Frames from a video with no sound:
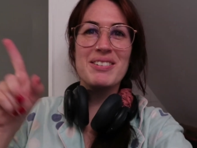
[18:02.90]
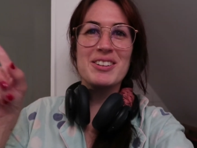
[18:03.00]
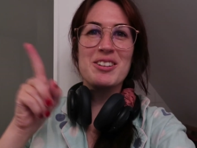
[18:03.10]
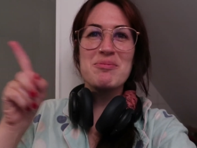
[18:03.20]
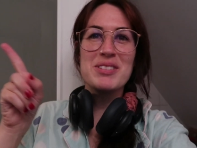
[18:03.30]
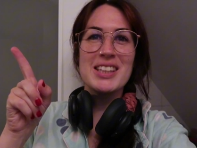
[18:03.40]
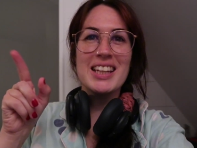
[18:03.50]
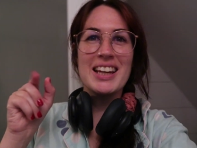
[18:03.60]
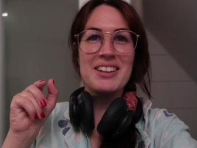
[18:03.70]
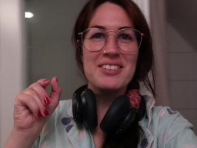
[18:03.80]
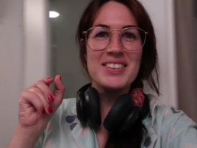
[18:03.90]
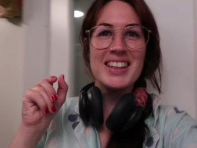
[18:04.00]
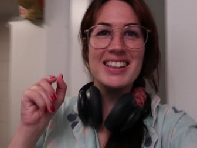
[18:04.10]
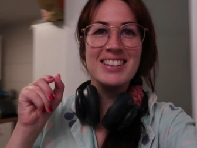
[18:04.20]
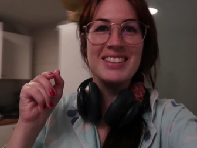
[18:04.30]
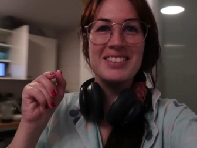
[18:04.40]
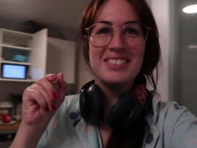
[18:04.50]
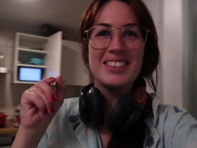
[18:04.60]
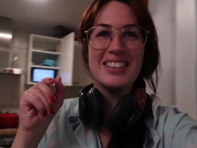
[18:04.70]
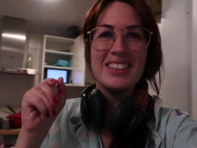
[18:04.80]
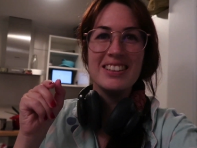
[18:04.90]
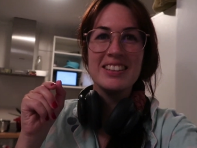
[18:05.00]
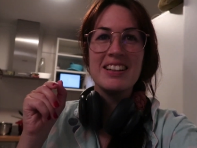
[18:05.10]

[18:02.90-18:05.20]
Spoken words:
going on with the light over there. You'll see.